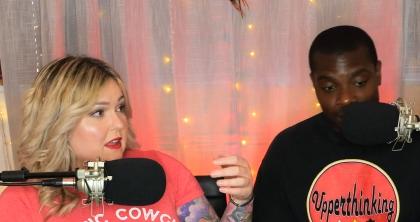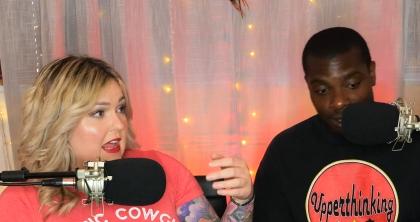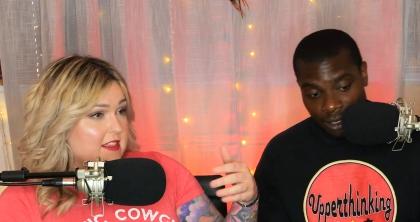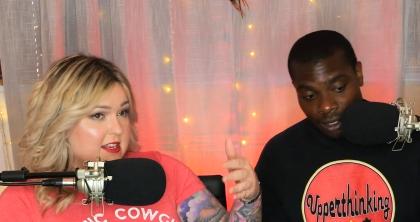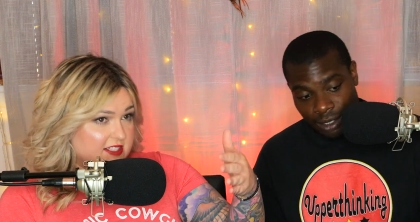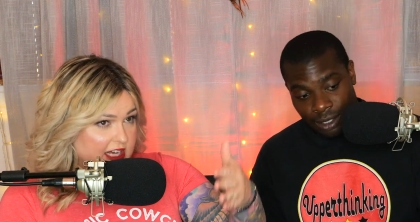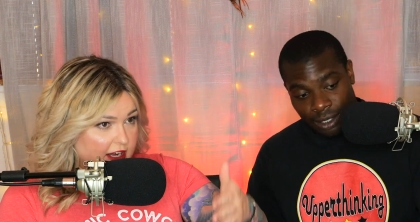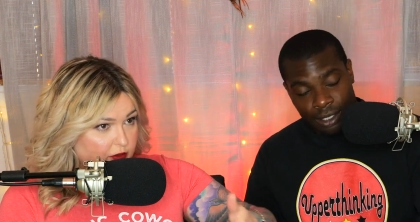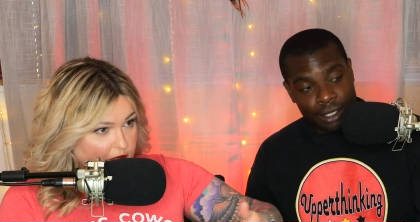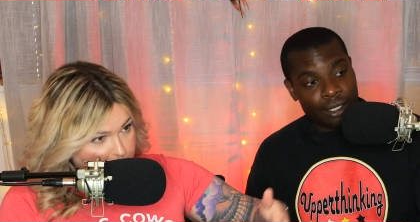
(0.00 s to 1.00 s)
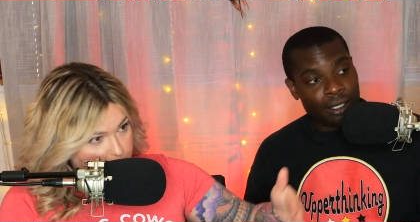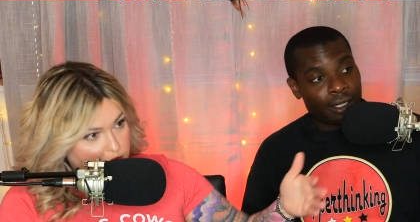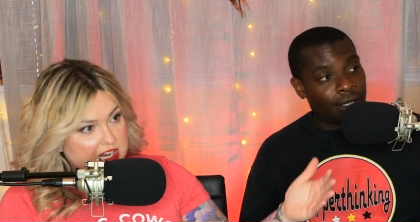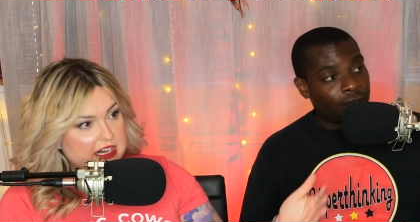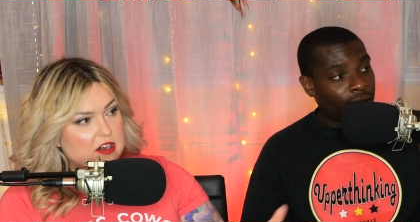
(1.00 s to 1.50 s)
Speaker 1: and then Saturn
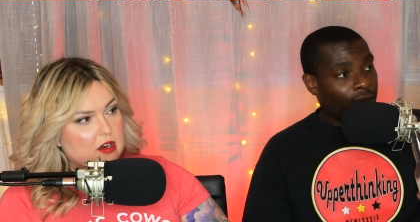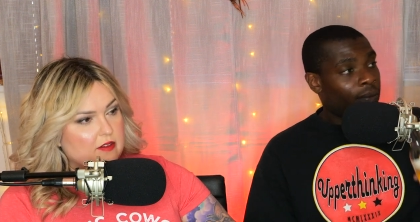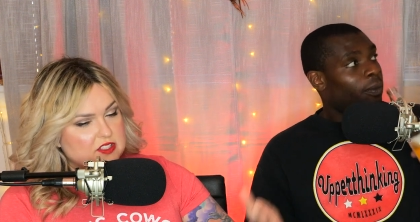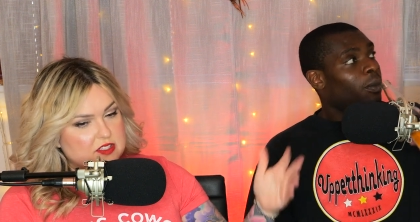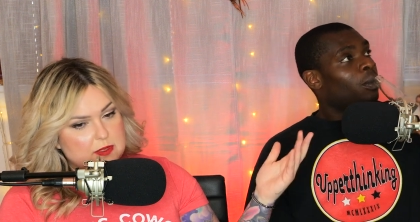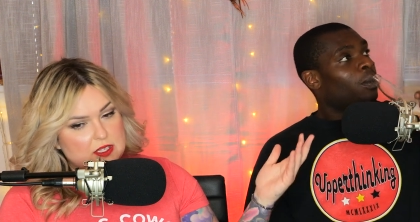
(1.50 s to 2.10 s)
retrograded, and obviously